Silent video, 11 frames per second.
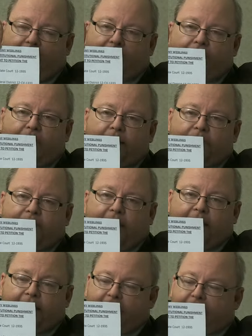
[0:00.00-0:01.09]
here are
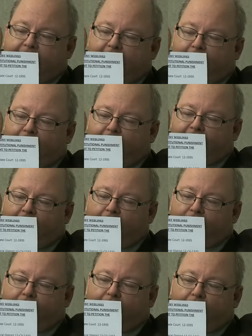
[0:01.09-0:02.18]
cases that I'm
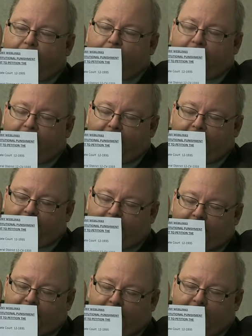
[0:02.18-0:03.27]
involved with currently,
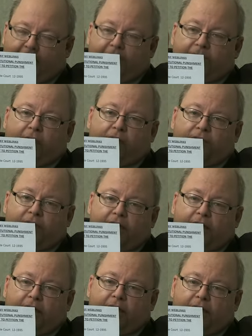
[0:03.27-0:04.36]
involving
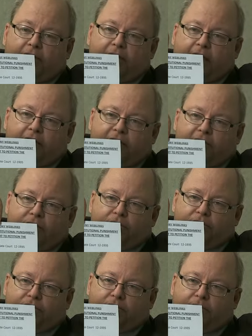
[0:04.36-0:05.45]
uh,
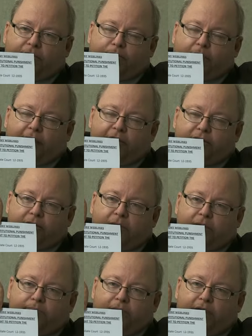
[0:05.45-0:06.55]
unconstitutional reprisal
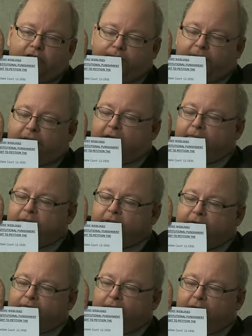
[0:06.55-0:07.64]
and punishment that I'm
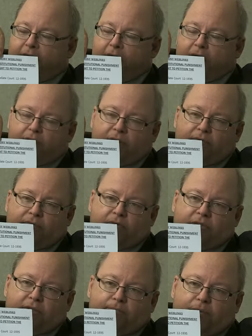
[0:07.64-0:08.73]
suffering for
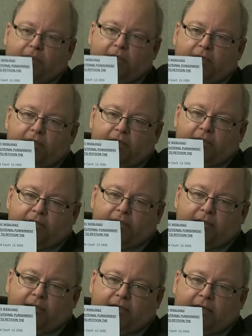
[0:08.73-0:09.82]
simply
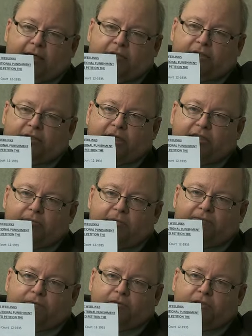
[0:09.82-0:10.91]
exercising my
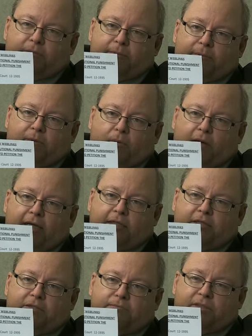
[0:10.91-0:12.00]
First Amendment right
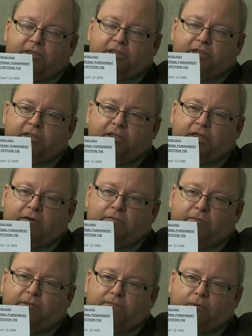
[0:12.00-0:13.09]
to petition the
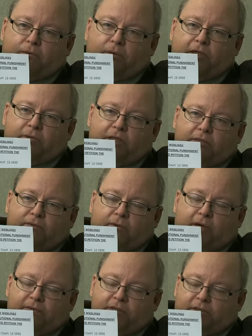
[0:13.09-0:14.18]
government for redress of
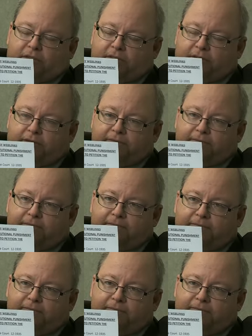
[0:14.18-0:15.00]
grievances.